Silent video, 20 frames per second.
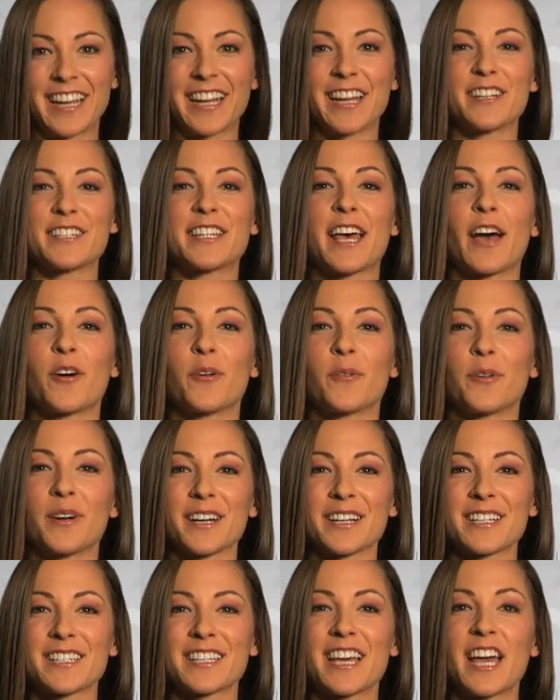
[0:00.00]
Here's how it
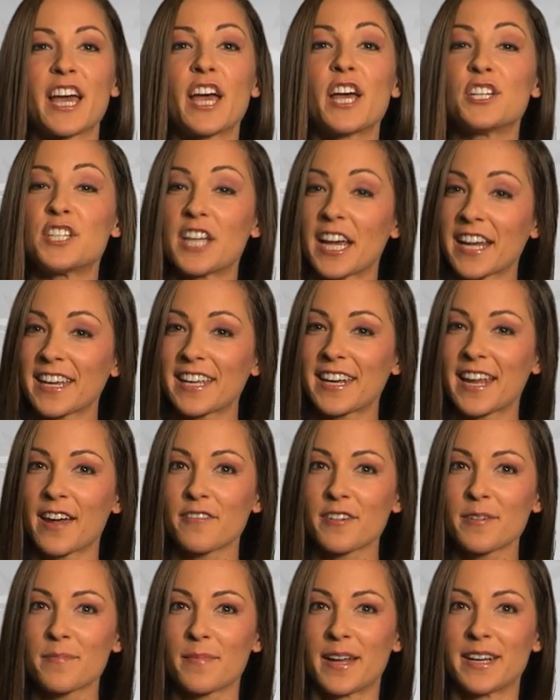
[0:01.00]
works. Check in
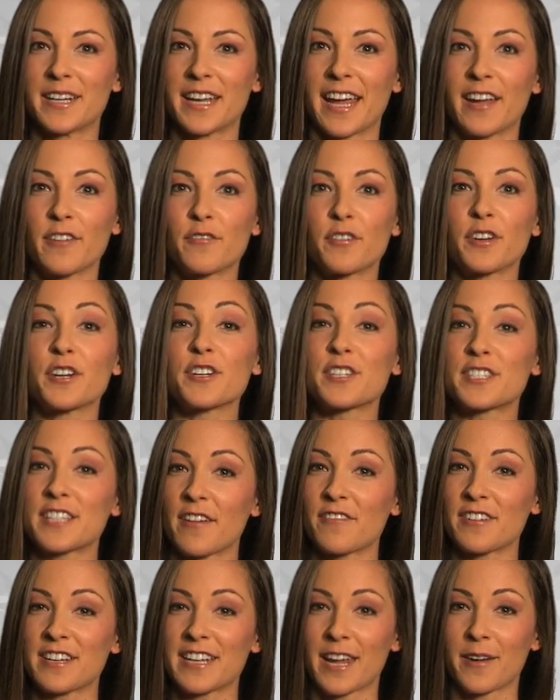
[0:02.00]
every Monday for your
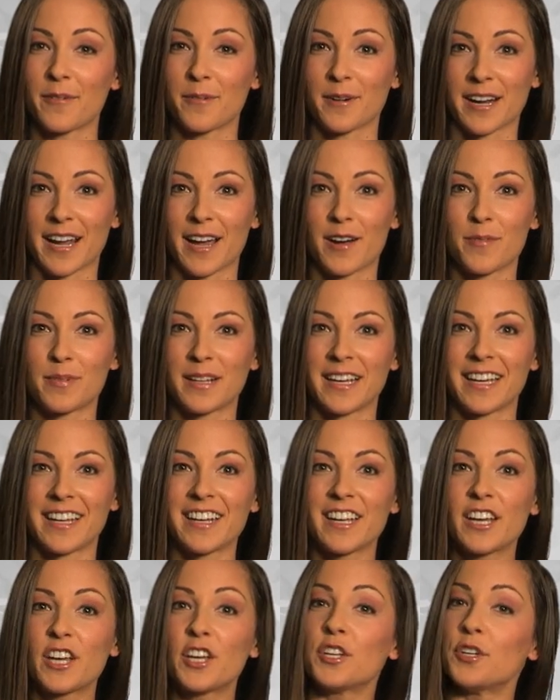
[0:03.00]
seven day workout plan.
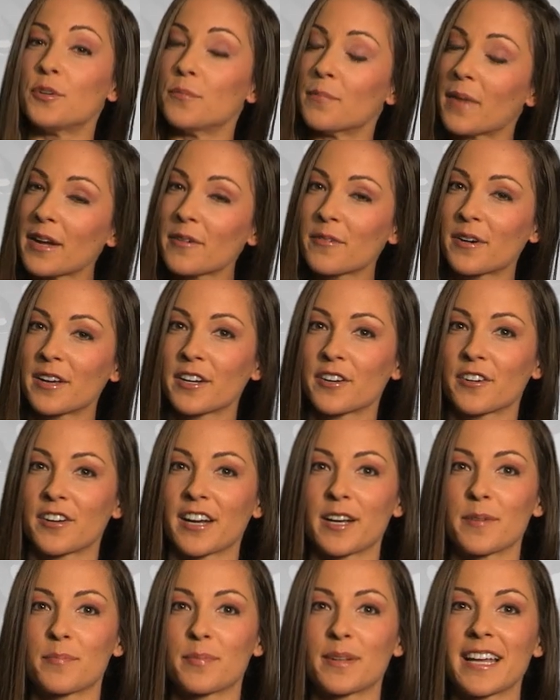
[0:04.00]
You might want to
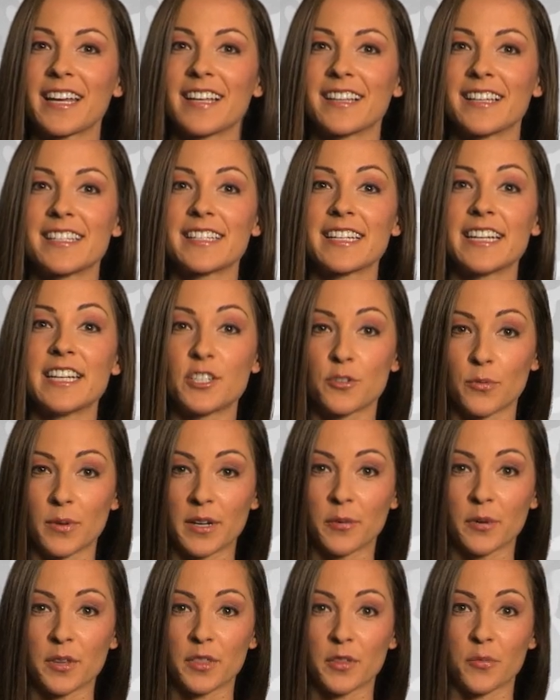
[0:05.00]
create a playlist each
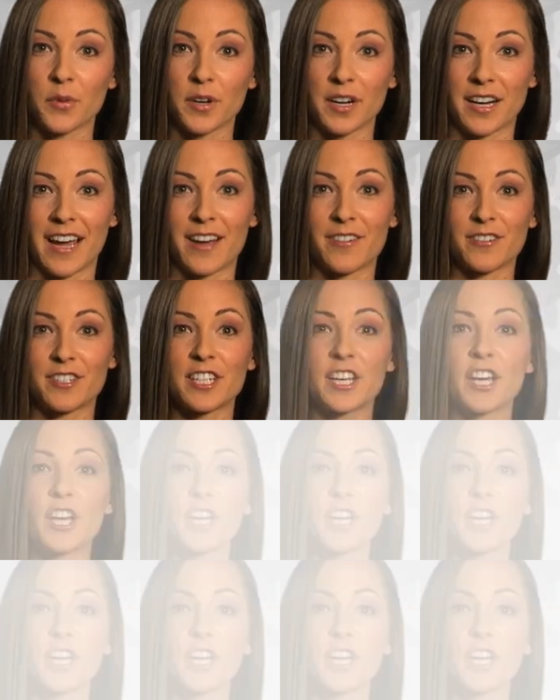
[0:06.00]
week with the workouts.